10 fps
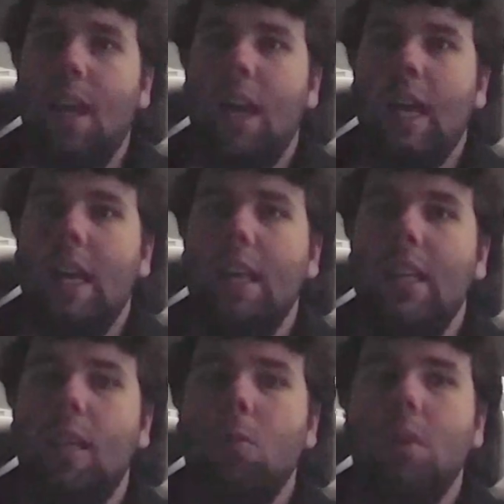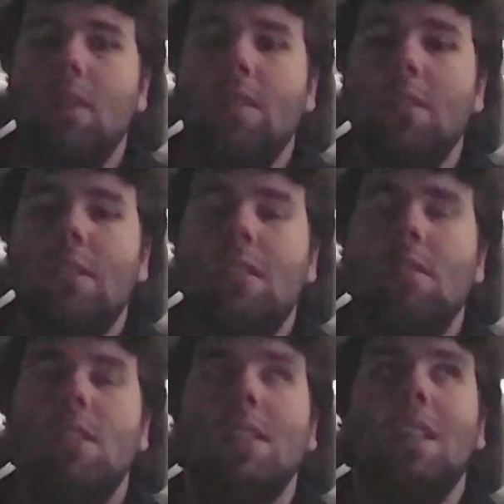Uh, it
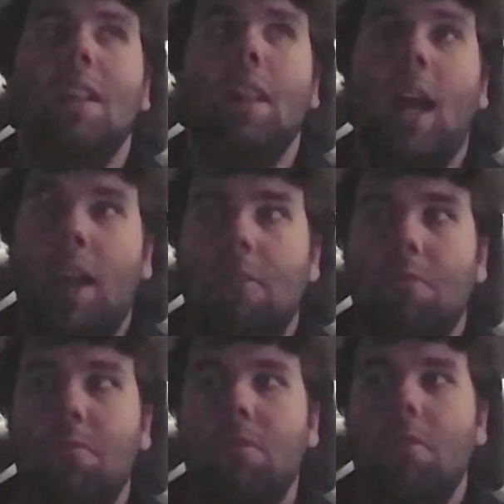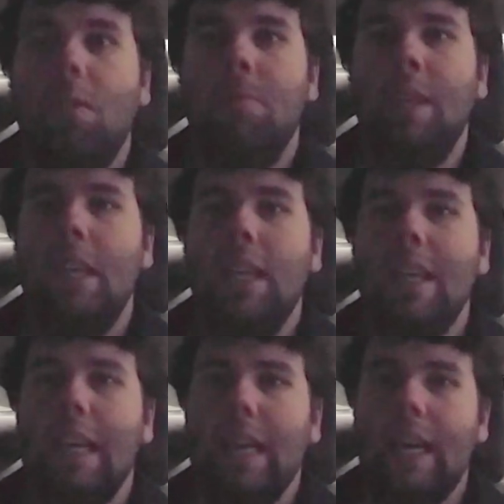was Life.
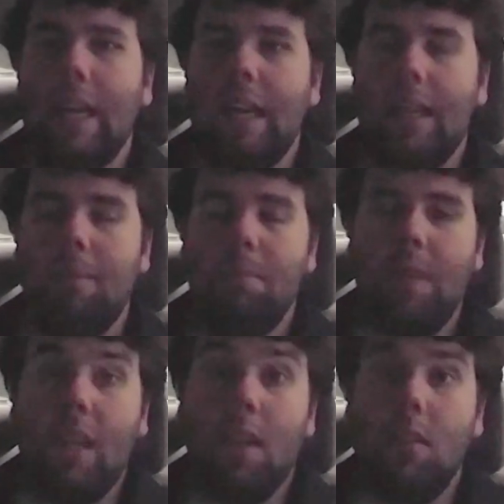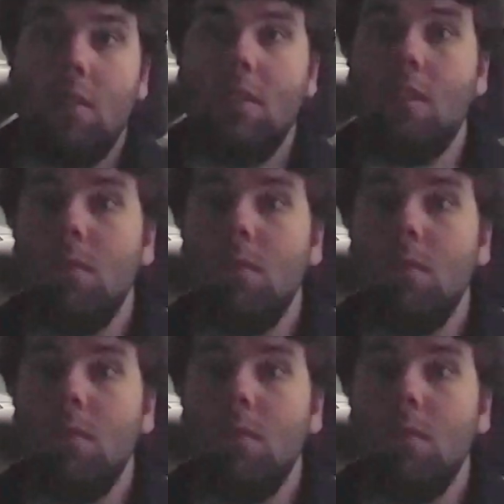Um, and